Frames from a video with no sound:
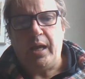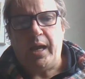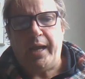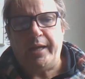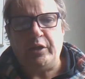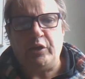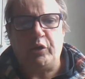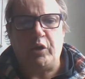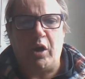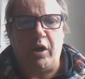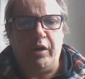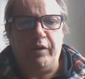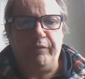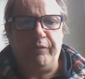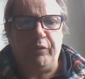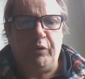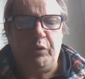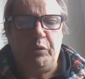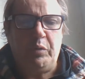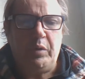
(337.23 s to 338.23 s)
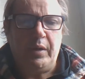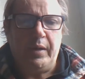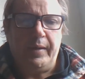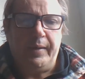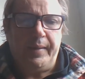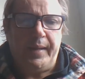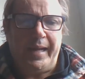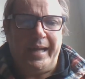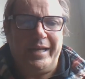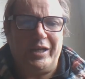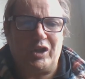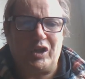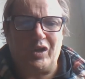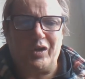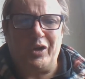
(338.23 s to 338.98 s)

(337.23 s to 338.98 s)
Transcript: And you're going through each,